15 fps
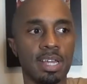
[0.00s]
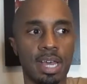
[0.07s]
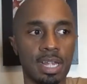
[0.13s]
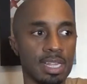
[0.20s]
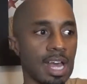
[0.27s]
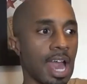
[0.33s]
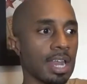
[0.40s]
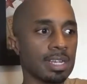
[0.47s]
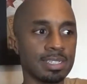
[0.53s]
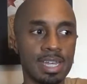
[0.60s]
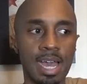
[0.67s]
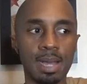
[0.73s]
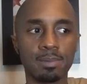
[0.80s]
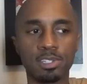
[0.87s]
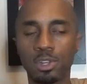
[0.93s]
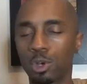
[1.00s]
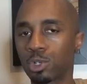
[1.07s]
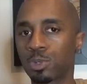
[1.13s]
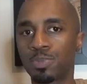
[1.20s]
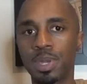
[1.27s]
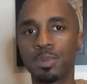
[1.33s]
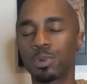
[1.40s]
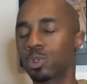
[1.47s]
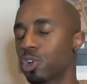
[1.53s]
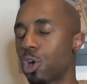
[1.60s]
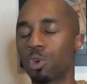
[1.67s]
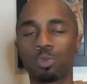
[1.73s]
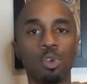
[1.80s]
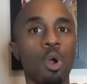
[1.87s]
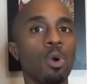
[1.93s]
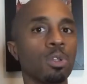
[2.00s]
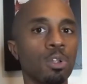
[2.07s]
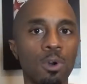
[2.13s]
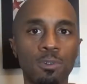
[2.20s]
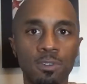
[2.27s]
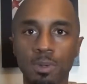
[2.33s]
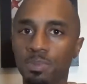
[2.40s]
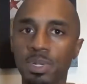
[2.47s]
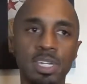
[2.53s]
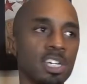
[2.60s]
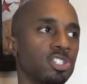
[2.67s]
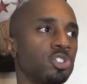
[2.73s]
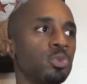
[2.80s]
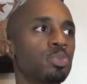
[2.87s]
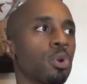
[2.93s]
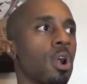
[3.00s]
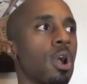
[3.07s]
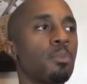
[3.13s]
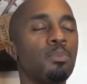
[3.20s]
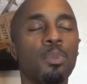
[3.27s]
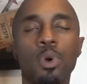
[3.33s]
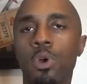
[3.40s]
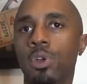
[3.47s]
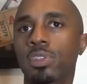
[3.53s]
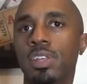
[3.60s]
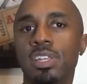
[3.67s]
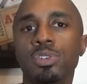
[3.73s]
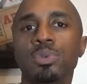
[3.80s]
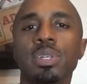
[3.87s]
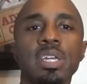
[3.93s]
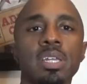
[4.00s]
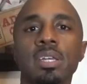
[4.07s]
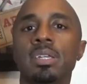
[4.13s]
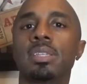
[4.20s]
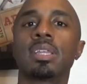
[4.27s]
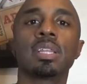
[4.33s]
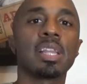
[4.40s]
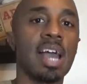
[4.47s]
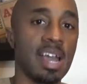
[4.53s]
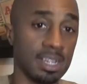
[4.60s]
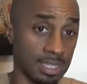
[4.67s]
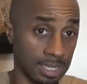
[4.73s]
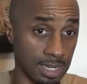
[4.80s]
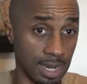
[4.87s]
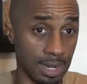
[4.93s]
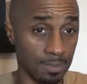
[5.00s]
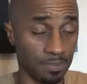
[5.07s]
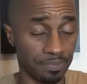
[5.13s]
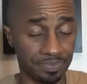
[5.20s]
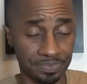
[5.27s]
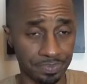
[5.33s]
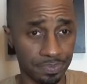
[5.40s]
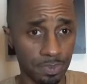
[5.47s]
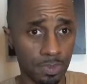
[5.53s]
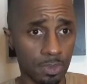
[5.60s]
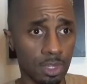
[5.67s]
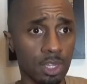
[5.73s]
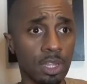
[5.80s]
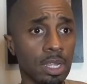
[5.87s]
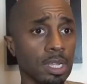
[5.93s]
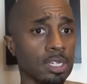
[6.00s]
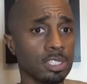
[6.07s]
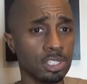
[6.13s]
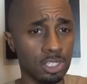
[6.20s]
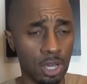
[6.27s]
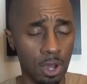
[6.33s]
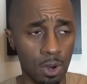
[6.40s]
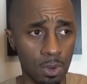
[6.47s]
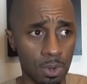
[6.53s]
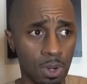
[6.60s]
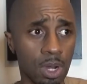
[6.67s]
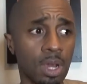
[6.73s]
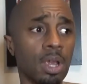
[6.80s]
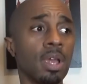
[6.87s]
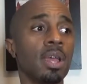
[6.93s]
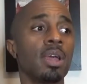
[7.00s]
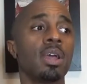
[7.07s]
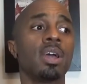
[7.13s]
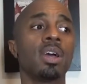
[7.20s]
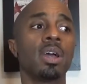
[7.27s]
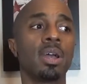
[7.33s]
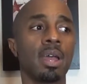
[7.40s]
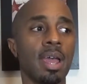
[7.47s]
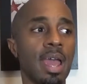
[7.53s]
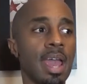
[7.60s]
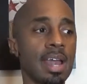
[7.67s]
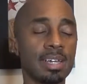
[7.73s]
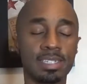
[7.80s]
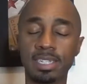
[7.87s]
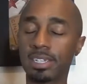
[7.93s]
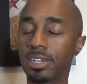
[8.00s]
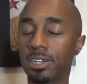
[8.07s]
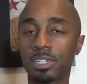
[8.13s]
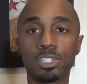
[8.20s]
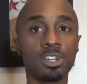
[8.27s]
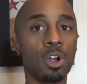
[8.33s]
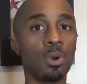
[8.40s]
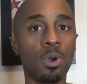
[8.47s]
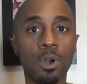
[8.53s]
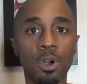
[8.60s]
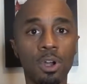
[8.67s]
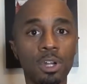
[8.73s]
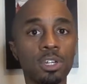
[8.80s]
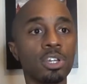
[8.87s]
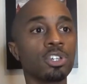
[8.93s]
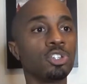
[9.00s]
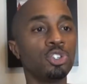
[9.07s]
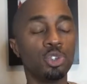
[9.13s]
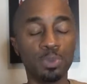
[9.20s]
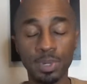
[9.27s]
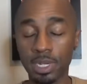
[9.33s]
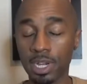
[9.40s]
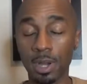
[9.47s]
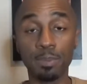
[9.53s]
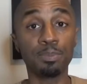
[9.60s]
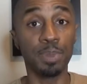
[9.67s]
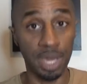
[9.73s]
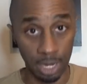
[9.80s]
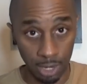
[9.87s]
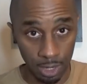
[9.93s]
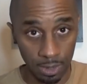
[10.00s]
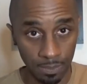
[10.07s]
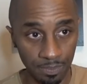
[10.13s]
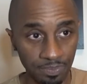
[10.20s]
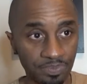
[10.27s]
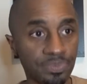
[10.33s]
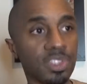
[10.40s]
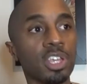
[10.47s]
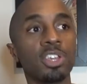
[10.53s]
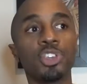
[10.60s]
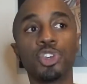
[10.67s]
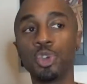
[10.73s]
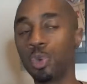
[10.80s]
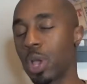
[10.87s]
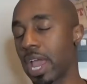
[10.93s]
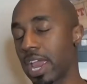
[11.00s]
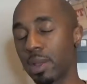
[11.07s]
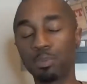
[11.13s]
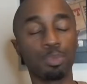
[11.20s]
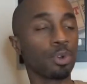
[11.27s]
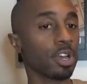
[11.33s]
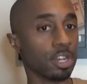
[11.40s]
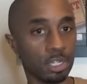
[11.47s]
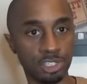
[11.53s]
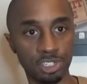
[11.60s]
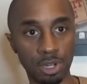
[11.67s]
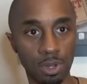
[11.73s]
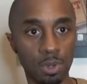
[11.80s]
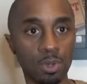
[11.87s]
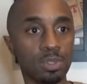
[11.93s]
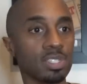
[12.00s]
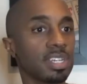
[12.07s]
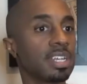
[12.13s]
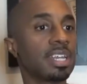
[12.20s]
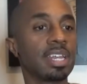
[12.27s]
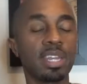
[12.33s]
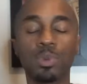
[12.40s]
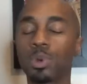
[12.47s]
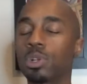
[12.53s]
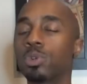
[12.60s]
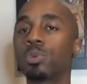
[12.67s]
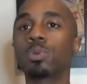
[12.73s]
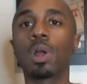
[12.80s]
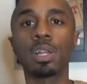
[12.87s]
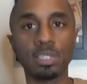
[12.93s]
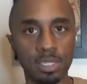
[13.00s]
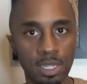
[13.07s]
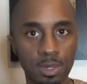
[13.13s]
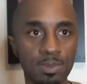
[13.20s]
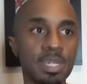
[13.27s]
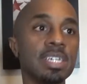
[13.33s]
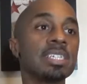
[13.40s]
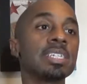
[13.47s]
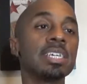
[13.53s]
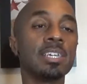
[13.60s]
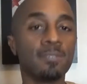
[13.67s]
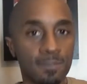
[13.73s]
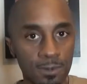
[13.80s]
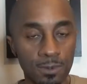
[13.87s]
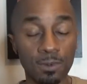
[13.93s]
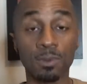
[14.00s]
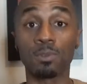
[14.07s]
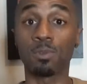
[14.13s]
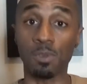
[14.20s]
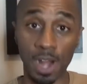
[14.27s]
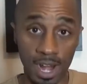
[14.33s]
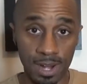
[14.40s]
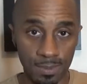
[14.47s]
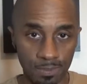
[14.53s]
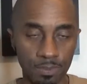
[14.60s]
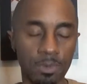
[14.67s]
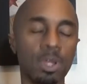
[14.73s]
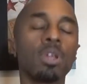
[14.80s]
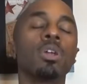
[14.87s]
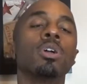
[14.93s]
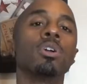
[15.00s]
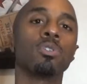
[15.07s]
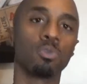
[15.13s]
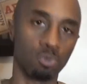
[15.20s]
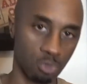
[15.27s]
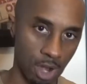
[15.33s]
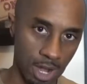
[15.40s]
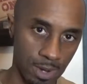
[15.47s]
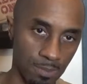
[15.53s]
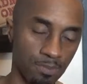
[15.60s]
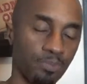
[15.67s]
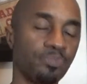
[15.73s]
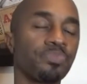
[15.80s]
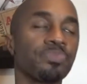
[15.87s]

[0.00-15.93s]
A lot of times those people don't roll over because you brought more than you needed the last time. So, as the years go on, you become bitter, you hate bringer shows, and anyone who runs them is evil, right? Right.